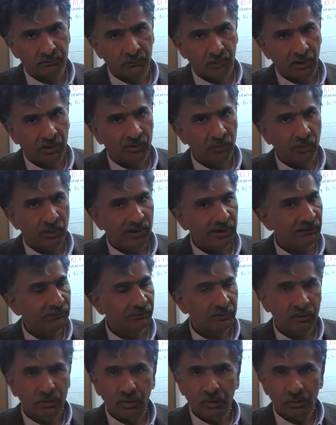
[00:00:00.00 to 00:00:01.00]
Otherwise,
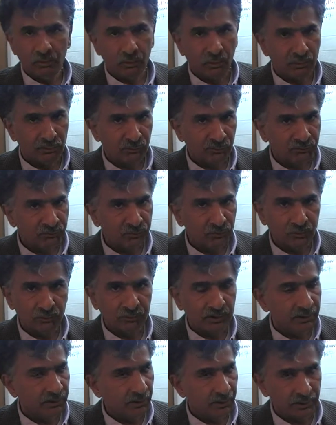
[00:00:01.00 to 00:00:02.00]
you have to assume
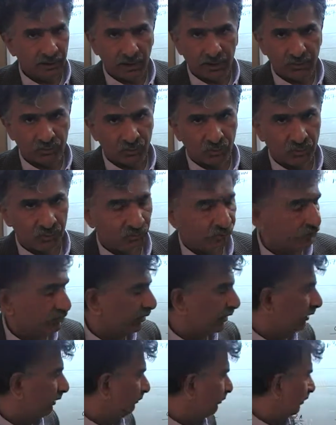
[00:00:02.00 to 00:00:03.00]
that they're not drawn to
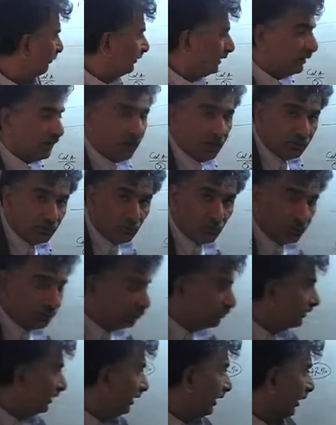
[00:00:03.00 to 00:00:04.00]
scale. So if they're not drawn to
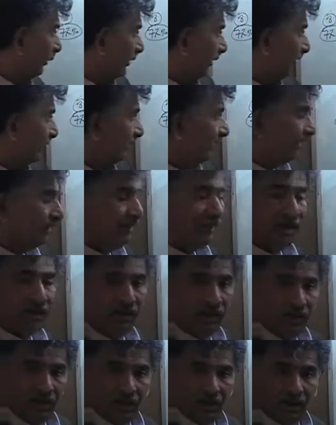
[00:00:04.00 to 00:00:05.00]
scale, how can I tell
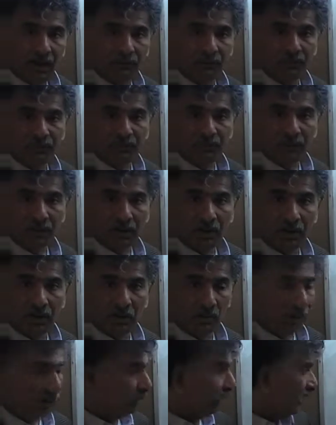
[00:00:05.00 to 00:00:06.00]
the L one is parallel
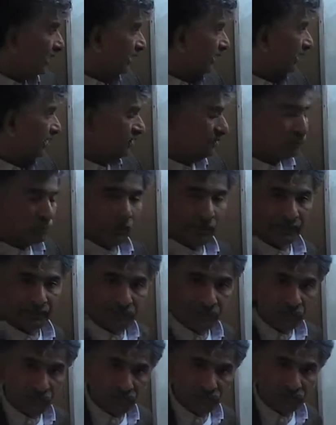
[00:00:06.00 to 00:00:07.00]
to L two? I can't just go by the
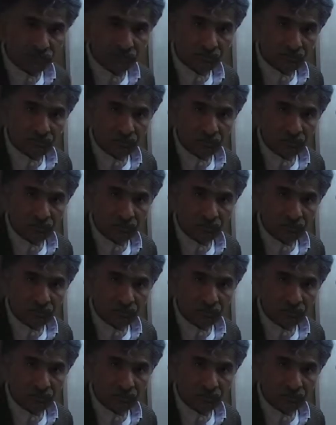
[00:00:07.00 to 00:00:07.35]
looks.